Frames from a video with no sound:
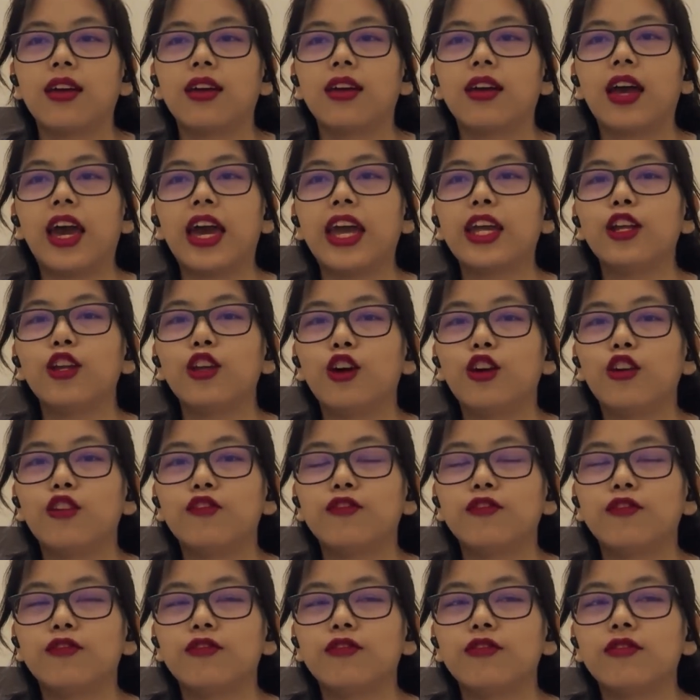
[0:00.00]
Kind of,
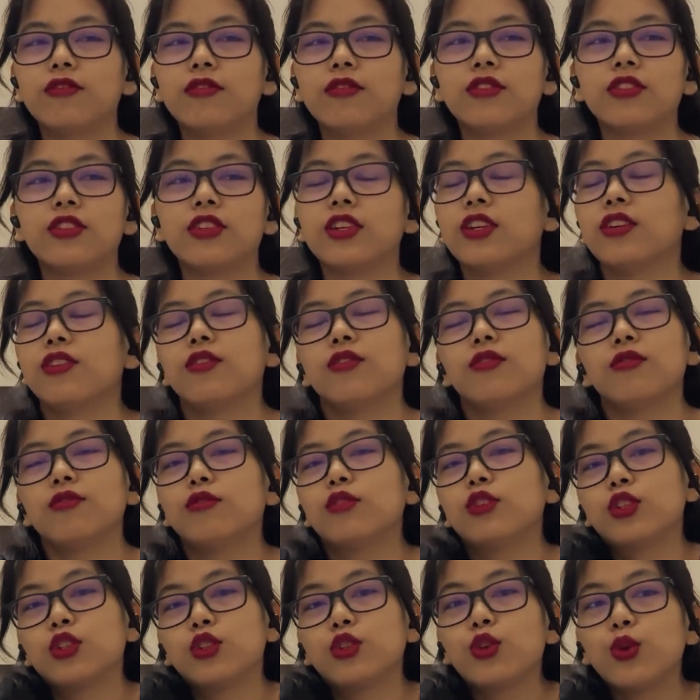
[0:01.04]
she
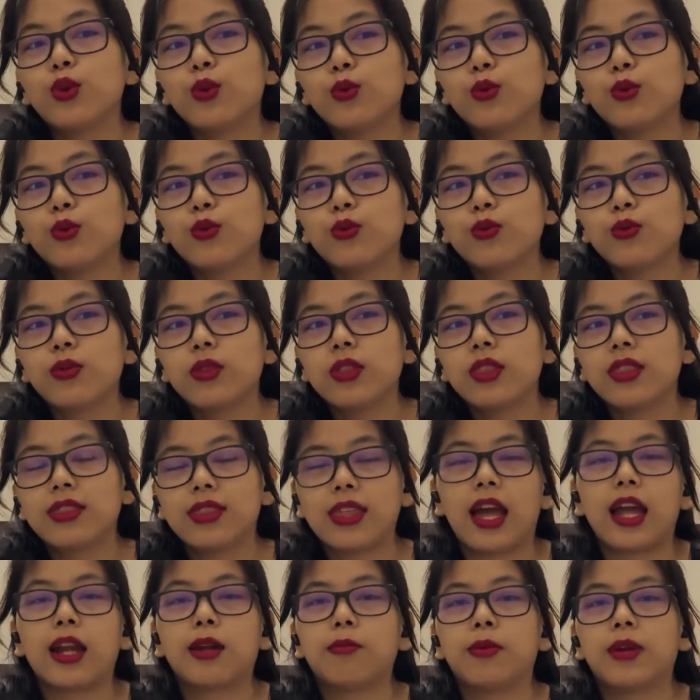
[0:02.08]
was new to
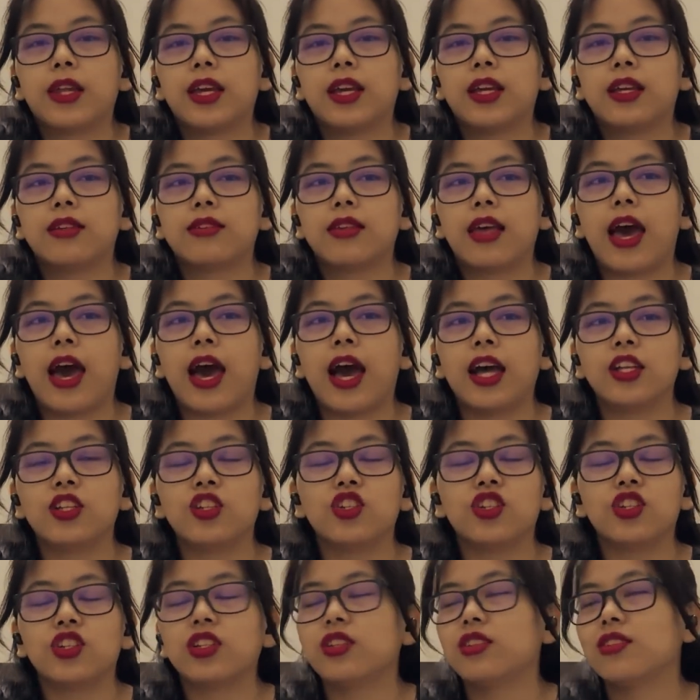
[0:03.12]
that place and
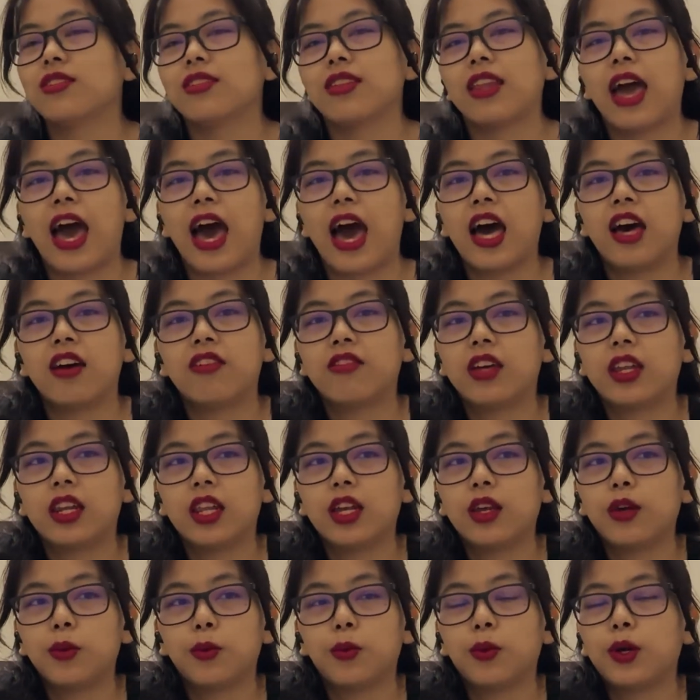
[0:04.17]
she doesn't have
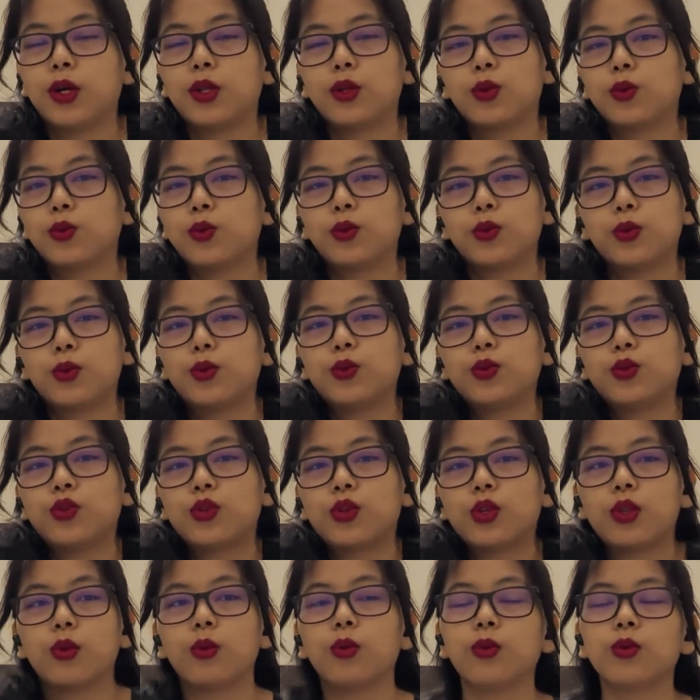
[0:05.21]
anyone who
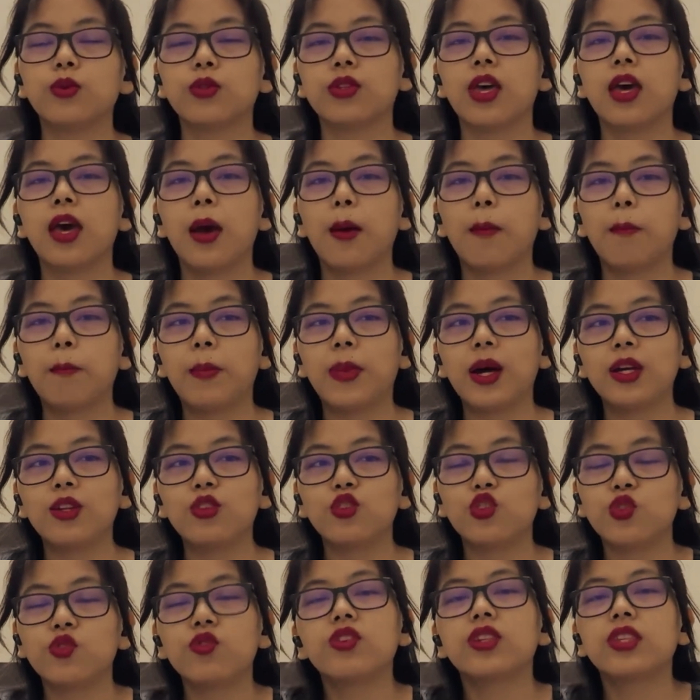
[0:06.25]
she knows, but
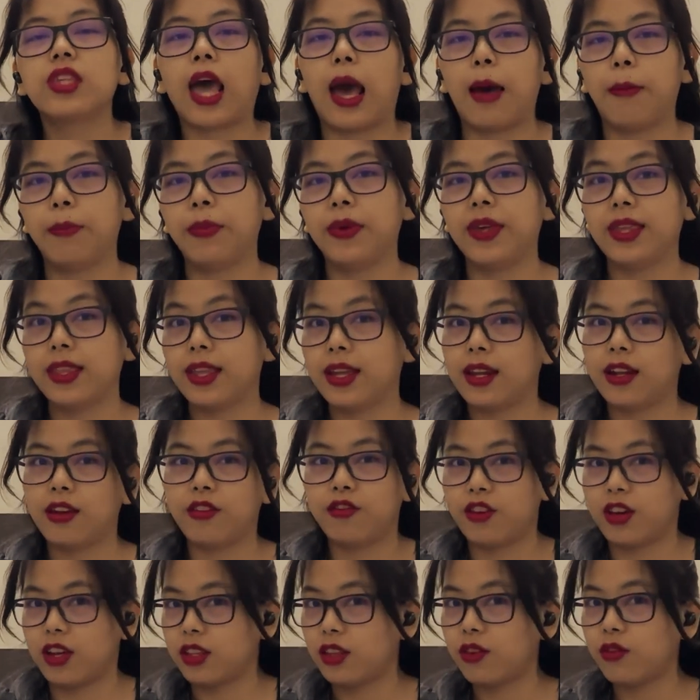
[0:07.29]
she was happy that her
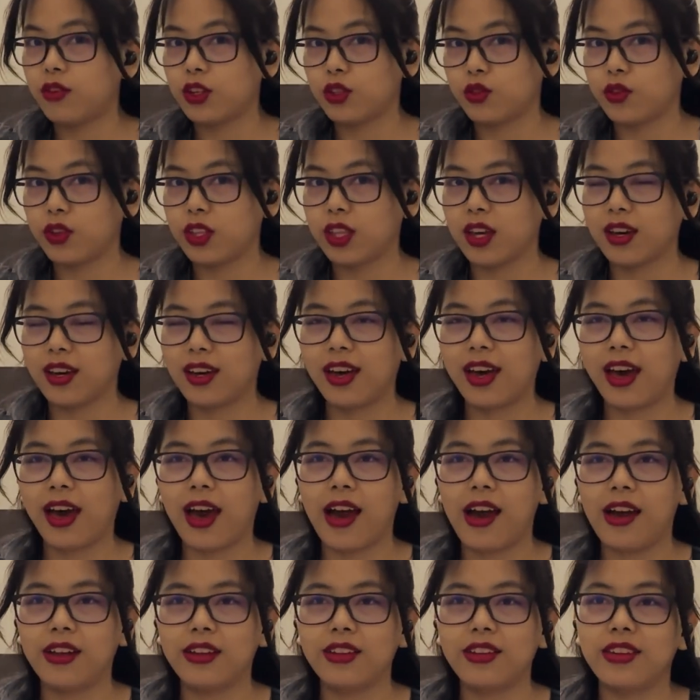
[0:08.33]
father was with her,
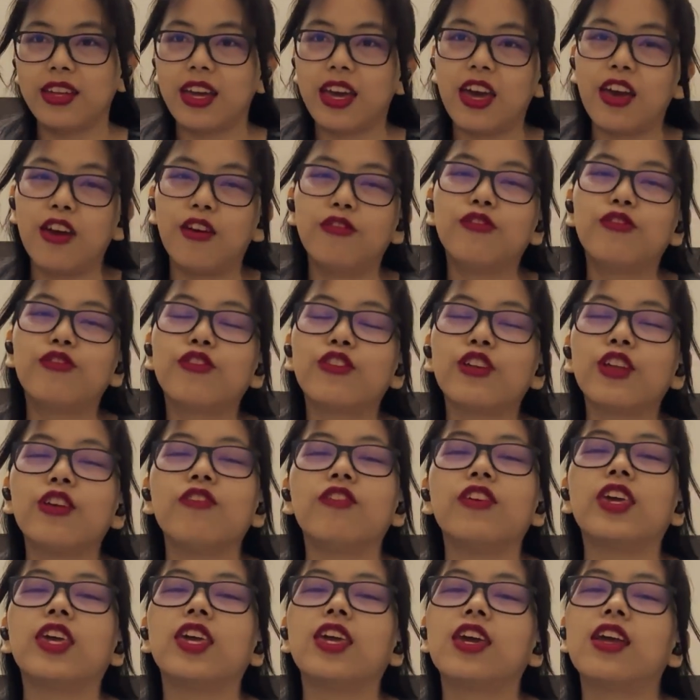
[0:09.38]
and every
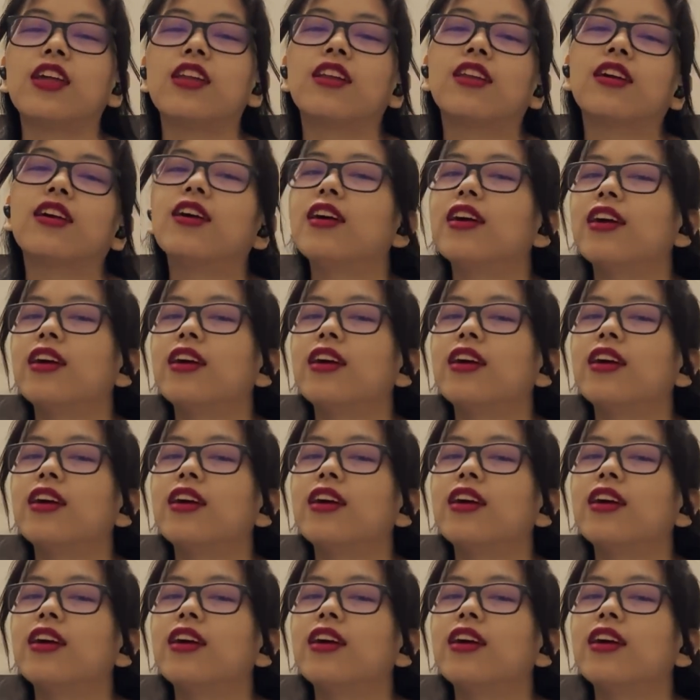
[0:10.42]
weekend